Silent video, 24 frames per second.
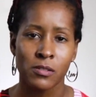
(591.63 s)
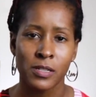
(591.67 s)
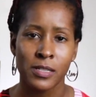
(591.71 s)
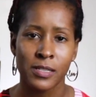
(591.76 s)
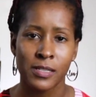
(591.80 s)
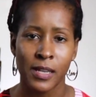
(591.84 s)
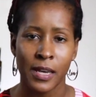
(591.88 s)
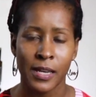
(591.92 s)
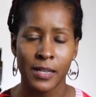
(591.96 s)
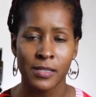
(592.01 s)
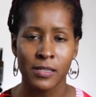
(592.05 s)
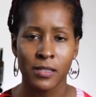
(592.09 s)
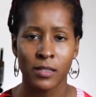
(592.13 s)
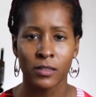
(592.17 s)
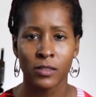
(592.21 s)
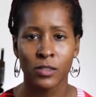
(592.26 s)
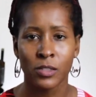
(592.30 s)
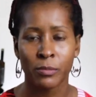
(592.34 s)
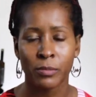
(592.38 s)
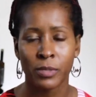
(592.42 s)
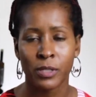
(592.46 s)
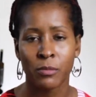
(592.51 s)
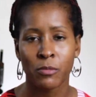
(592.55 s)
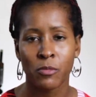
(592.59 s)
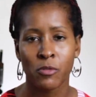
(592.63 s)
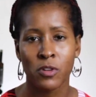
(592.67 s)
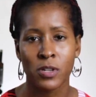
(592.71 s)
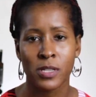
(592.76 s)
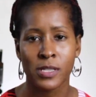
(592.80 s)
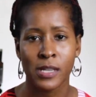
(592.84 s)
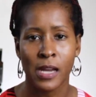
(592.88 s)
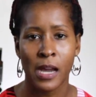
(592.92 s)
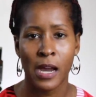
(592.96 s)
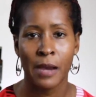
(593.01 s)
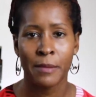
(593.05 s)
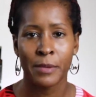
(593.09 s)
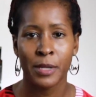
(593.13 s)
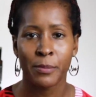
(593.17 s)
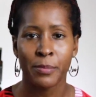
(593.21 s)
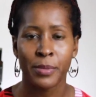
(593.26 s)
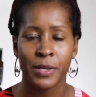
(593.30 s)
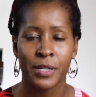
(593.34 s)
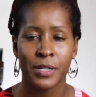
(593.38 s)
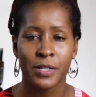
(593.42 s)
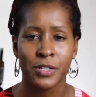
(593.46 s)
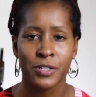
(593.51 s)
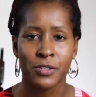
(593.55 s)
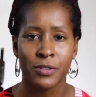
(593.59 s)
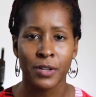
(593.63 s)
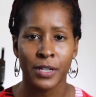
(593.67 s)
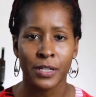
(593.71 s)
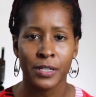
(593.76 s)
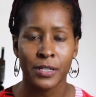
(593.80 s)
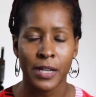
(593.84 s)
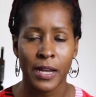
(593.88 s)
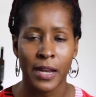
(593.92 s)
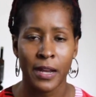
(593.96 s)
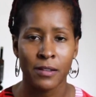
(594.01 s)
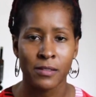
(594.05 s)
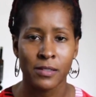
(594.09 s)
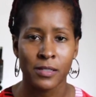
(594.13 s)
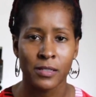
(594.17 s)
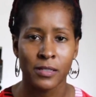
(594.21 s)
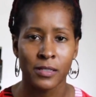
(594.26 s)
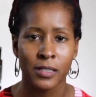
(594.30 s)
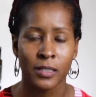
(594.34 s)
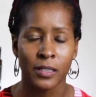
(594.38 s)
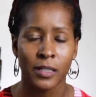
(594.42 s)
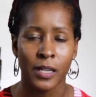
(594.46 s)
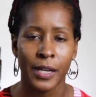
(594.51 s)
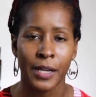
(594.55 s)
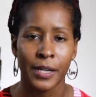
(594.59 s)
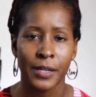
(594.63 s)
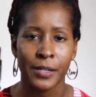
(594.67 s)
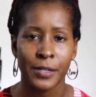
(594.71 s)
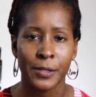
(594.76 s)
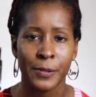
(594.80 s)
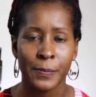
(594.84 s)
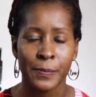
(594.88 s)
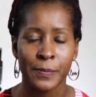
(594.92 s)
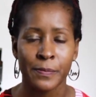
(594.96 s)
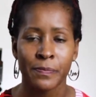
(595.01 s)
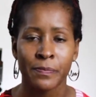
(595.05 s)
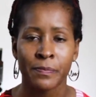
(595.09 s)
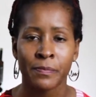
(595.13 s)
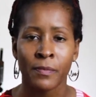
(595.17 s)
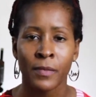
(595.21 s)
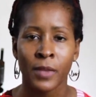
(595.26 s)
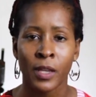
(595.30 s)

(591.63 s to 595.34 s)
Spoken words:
so it takes a little bit more time to penetrate down to the layer.